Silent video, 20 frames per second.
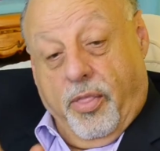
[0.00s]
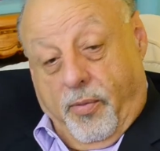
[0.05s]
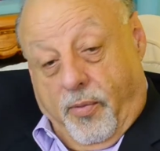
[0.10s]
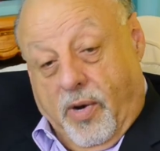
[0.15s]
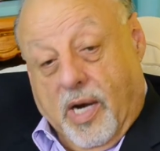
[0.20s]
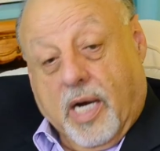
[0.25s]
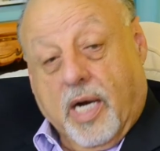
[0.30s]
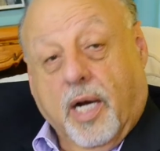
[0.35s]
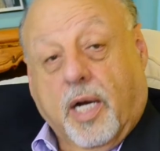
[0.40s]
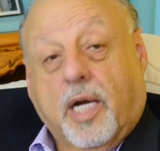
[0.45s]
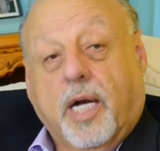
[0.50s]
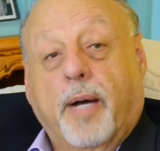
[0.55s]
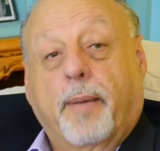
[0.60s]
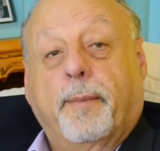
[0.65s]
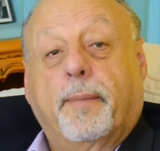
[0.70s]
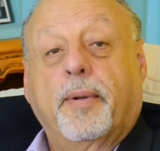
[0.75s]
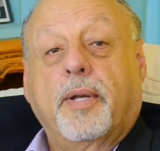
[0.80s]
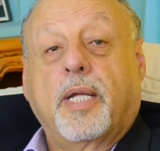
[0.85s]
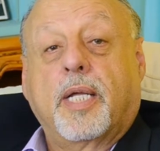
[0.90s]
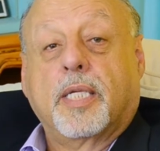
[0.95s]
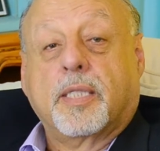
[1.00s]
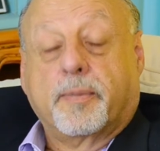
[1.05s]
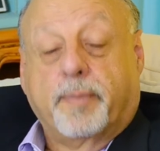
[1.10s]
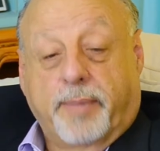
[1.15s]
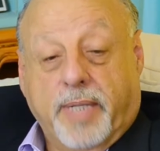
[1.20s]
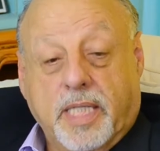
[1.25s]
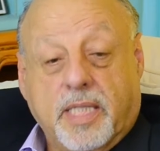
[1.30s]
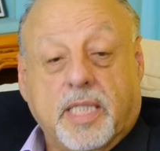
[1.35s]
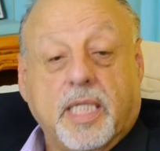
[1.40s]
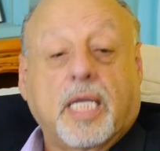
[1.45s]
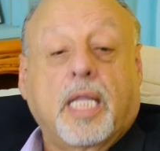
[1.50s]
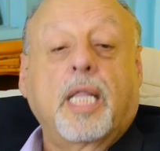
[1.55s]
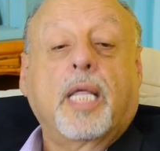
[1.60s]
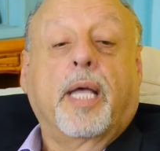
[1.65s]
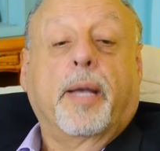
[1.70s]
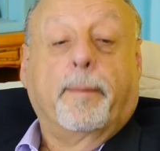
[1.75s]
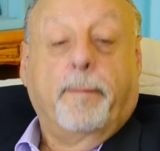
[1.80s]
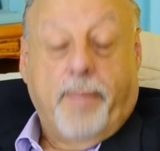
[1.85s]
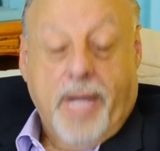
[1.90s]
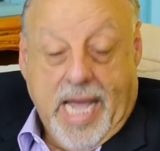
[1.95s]
The record company is basically
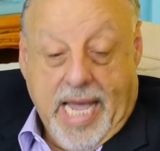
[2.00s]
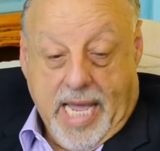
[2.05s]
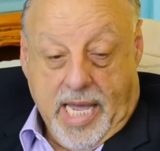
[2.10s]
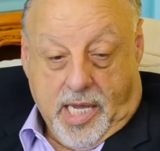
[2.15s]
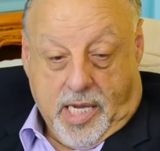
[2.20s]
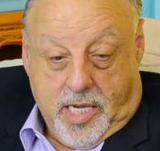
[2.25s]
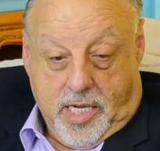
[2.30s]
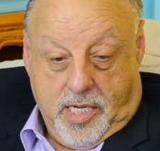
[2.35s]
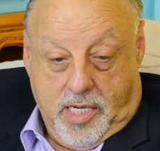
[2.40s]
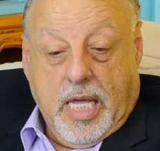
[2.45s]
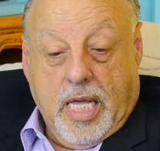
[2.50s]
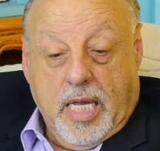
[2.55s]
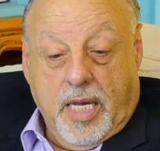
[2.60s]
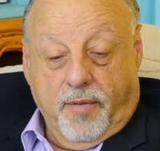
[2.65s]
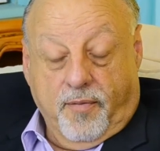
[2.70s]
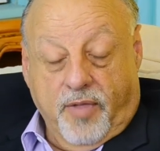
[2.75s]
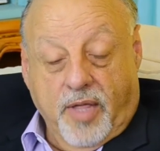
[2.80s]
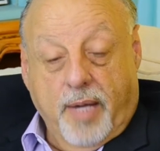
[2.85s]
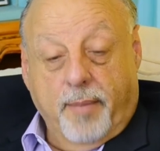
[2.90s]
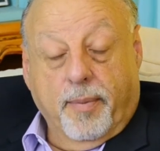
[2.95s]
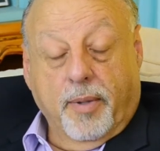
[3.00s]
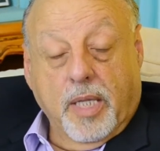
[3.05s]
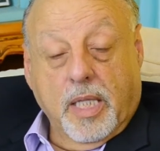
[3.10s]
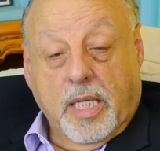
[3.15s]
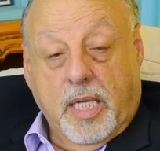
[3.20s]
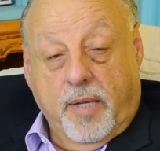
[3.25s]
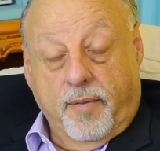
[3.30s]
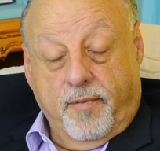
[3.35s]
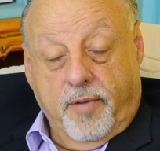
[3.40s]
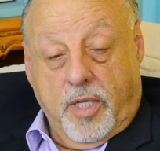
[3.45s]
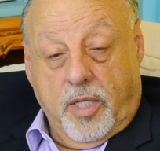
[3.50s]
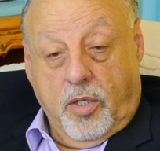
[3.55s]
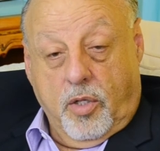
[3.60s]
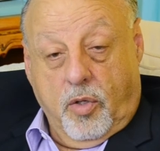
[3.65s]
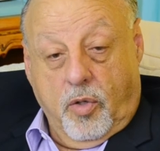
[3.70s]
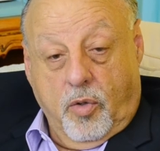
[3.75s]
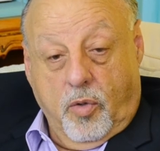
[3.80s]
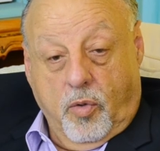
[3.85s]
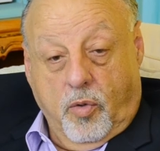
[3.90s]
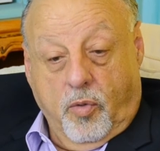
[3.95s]
a bank. And if they believe in
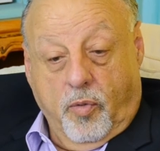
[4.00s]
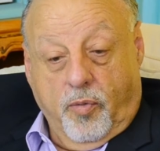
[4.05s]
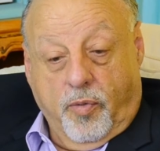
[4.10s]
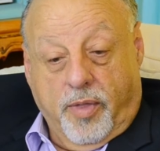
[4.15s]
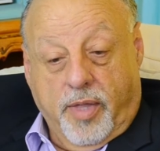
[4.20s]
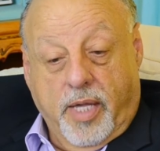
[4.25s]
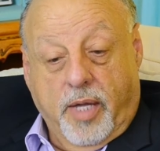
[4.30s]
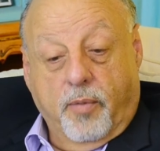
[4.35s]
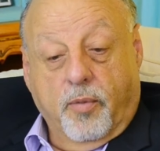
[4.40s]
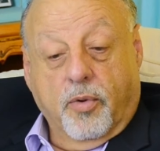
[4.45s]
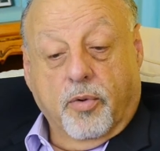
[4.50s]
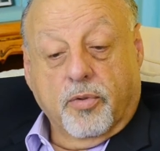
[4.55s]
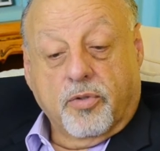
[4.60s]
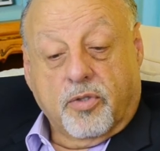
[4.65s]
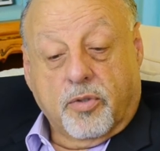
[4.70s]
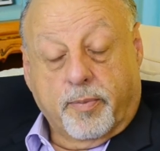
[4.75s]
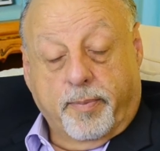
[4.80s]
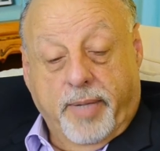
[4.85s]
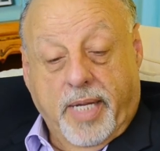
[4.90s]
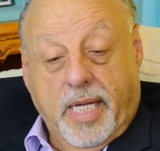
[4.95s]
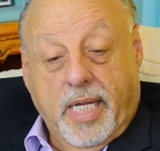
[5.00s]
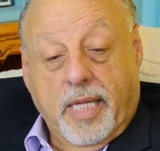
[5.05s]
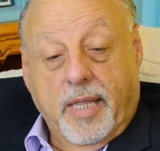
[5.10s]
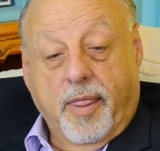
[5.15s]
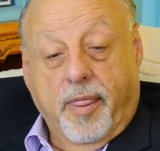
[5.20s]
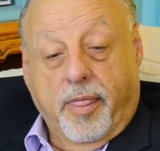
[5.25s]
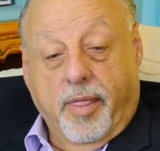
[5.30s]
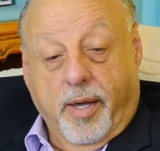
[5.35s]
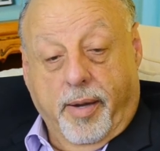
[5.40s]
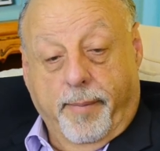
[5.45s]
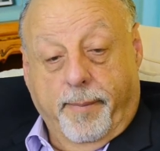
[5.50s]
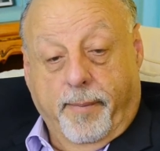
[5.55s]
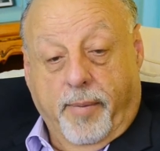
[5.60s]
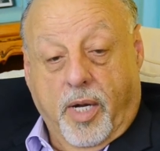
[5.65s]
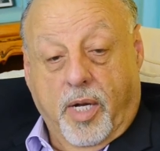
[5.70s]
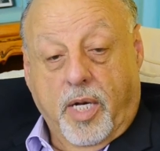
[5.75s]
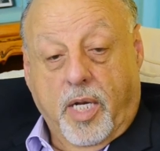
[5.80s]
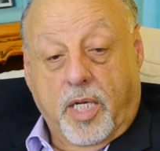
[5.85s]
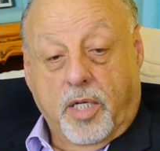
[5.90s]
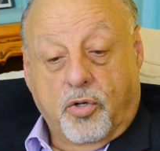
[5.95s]
you, they will spend the
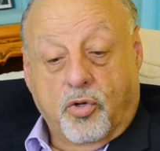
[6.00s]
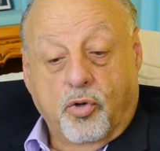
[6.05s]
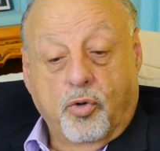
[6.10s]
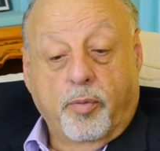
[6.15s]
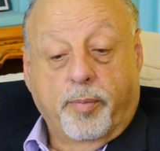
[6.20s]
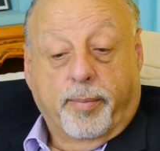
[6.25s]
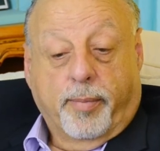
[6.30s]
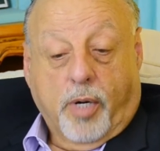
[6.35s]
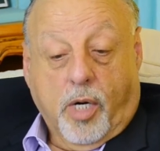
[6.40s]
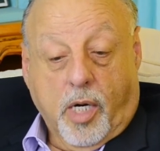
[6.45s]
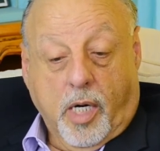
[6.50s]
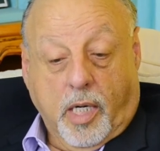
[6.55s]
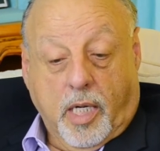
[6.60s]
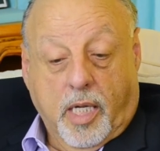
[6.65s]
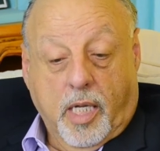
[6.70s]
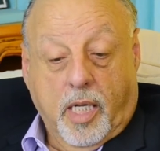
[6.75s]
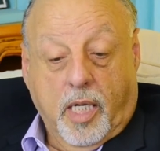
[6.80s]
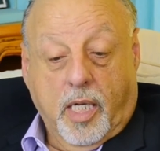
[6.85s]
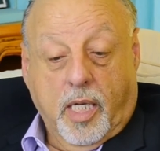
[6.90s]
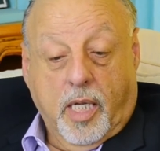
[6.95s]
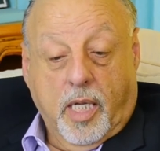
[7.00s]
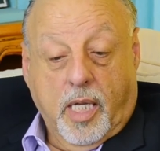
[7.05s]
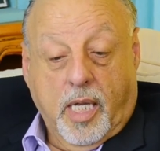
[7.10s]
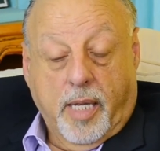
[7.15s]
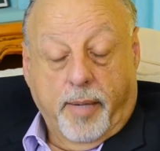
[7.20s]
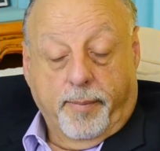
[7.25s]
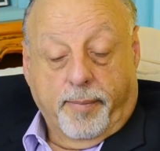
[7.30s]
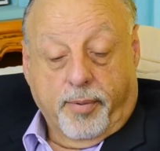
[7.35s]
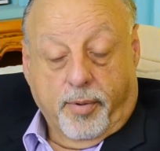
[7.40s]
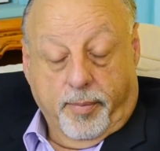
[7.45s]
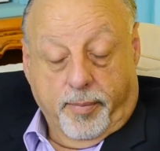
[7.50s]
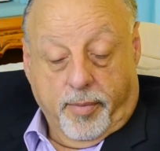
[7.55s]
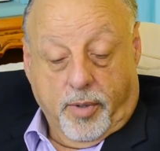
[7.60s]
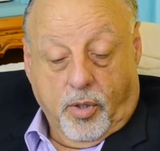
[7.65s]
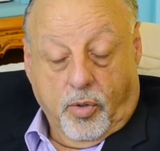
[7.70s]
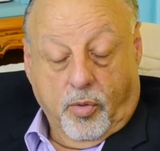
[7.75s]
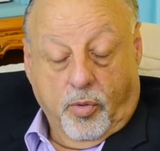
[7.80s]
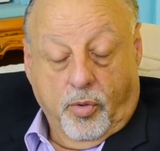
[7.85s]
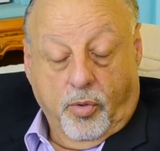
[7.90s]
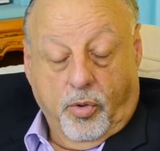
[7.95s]
money to market and
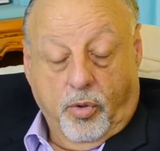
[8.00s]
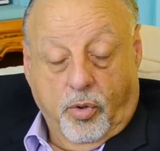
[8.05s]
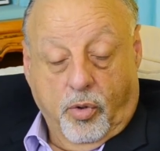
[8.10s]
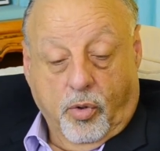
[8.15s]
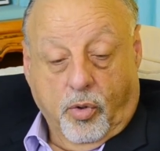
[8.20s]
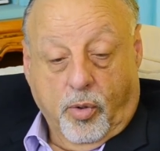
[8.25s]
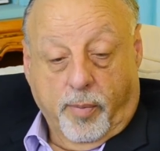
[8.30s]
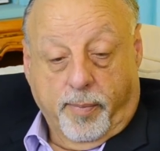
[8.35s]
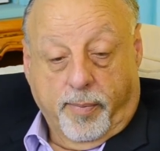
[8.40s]
promote your